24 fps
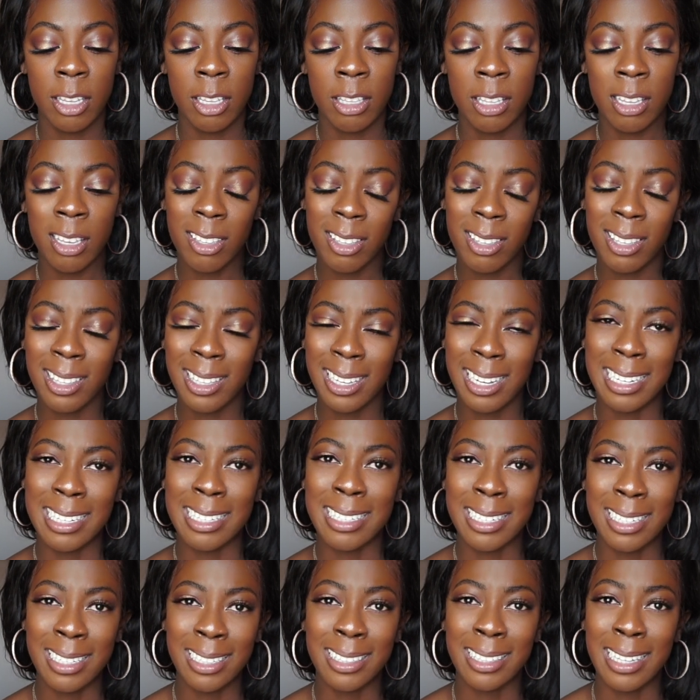the other thing that I
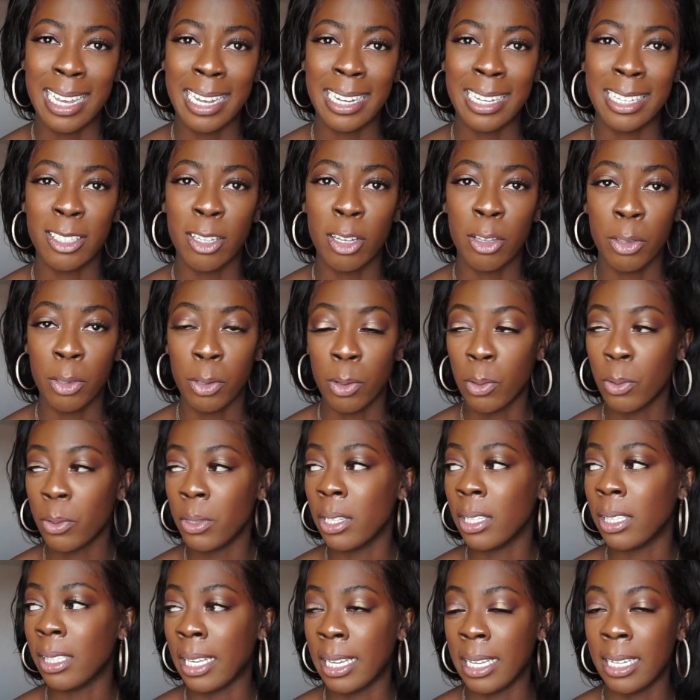didn't like is although the
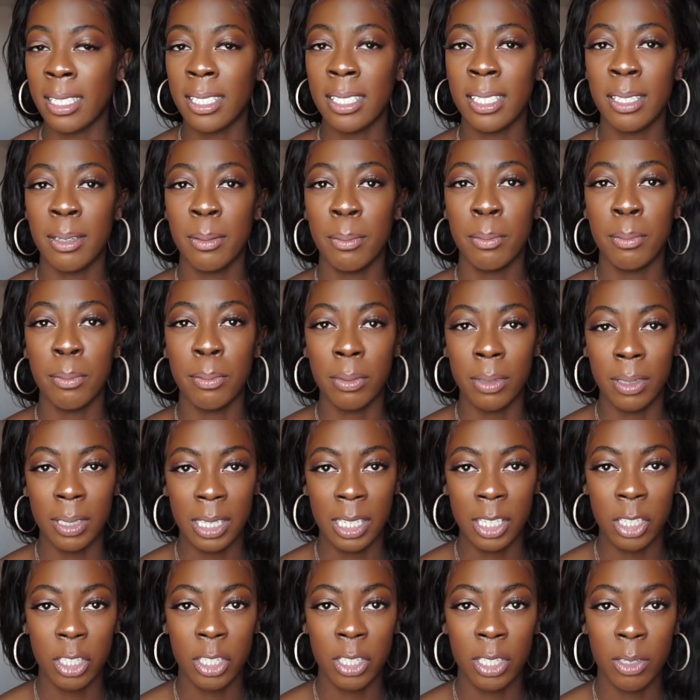lace
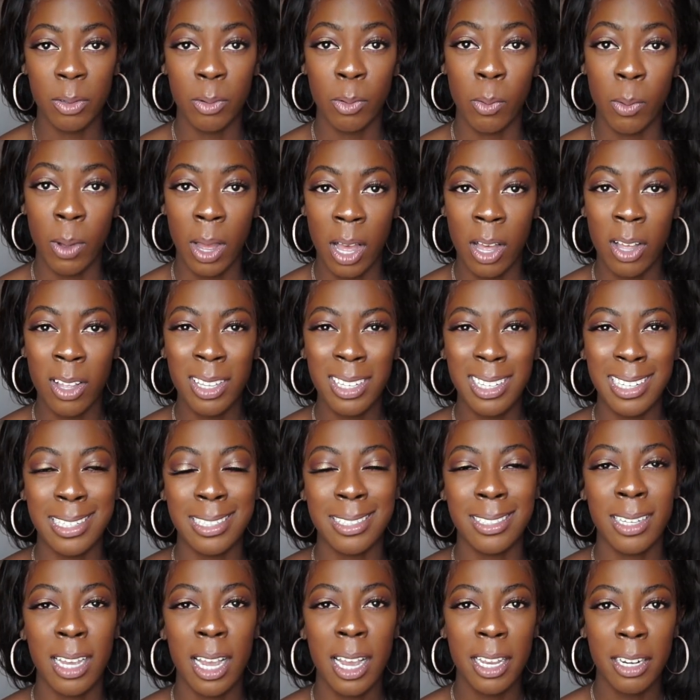bleached well,
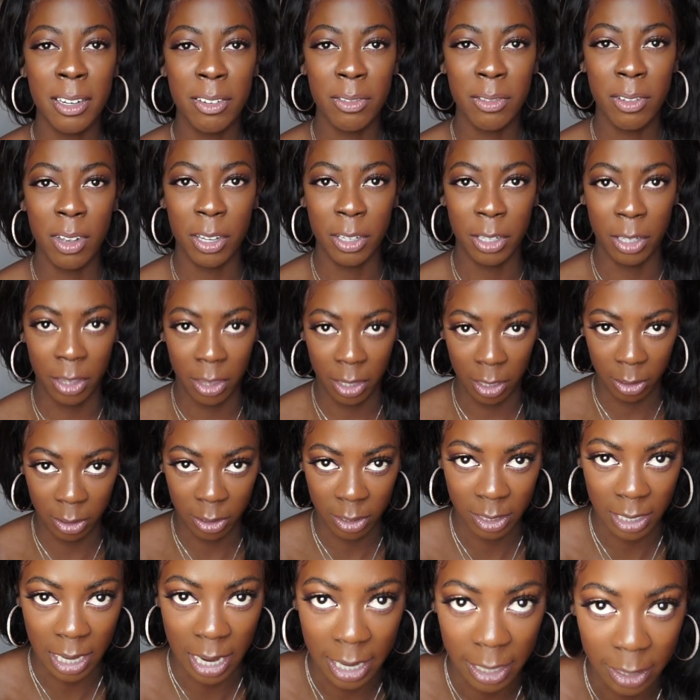it's kind of on the thicker
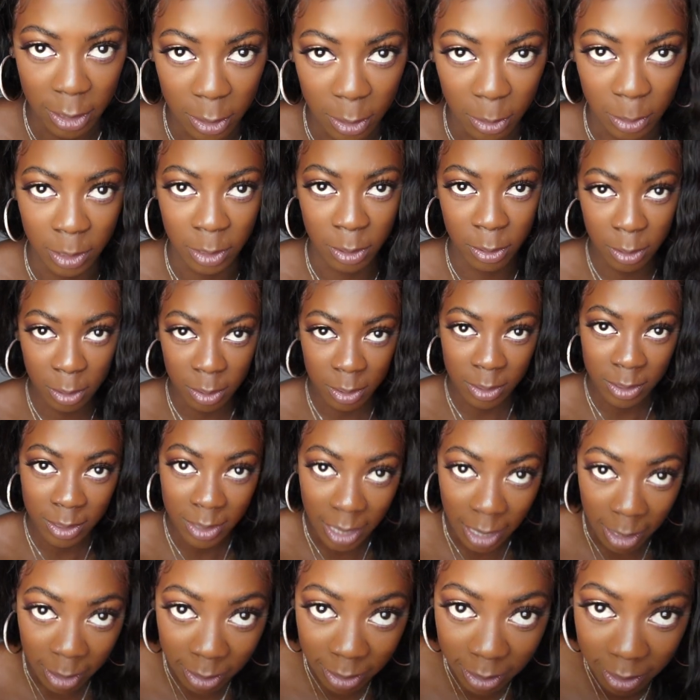side. So I don't know
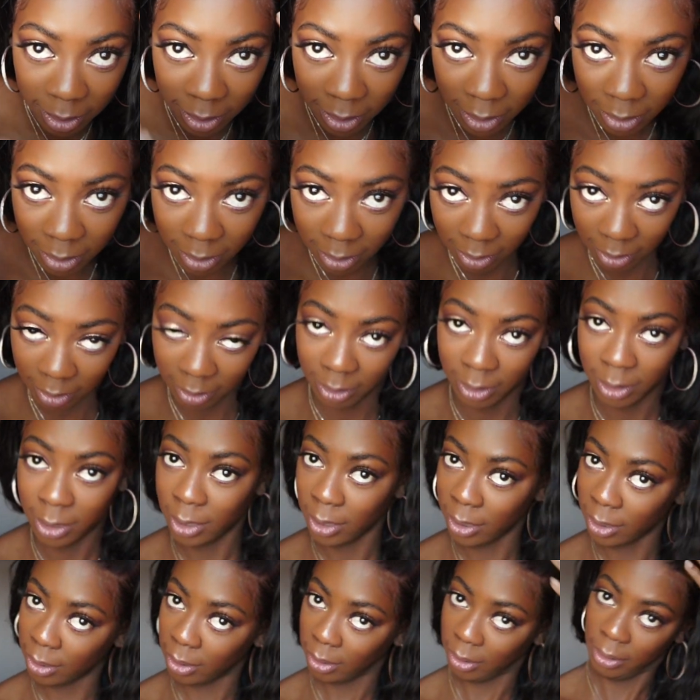how I'm gonna
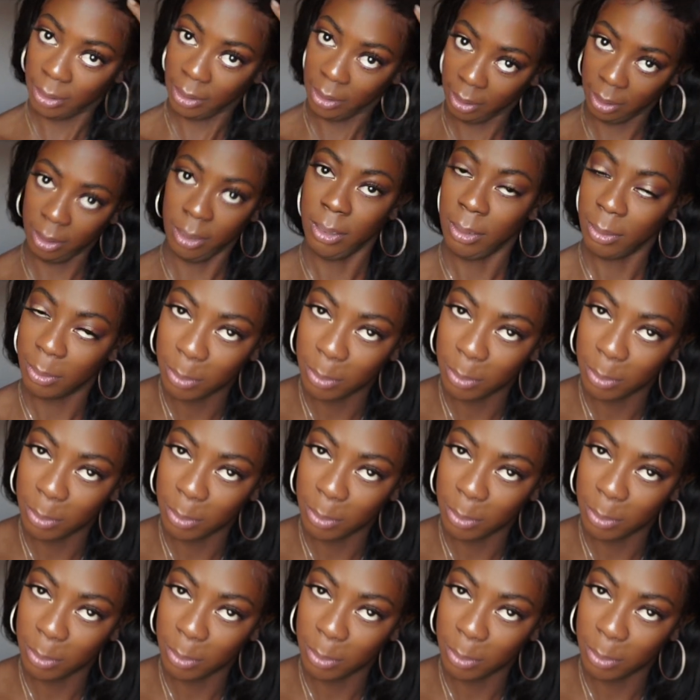show you that.